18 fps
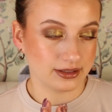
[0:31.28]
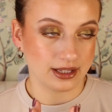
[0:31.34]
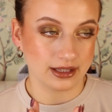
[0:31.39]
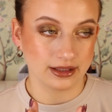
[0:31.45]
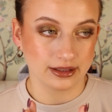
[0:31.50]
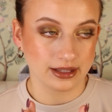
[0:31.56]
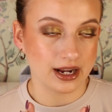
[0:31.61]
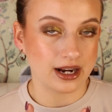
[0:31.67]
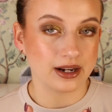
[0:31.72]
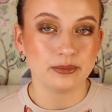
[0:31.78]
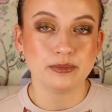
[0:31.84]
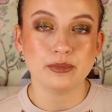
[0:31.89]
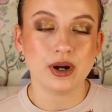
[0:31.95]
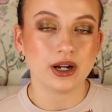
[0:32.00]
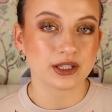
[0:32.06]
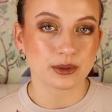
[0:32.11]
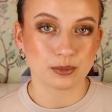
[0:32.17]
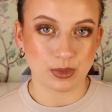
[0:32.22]
There
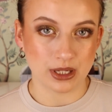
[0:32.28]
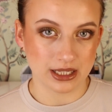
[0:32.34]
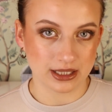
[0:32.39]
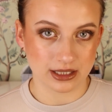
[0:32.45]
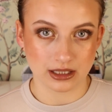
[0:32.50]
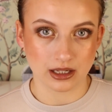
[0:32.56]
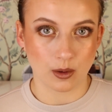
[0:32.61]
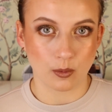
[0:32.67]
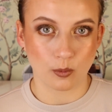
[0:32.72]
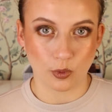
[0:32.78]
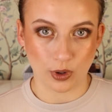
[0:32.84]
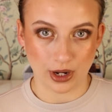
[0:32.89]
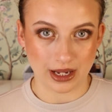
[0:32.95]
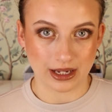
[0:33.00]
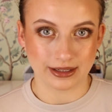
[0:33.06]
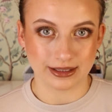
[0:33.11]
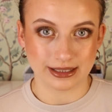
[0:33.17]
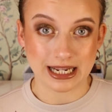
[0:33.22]
must be some
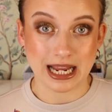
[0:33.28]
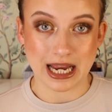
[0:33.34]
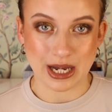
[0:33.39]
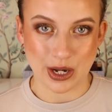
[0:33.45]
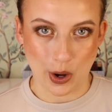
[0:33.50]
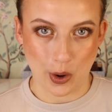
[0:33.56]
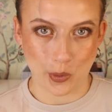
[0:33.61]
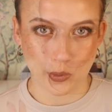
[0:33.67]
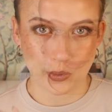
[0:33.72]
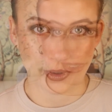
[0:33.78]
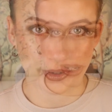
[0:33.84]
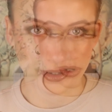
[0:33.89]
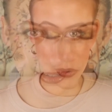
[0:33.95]
way they know.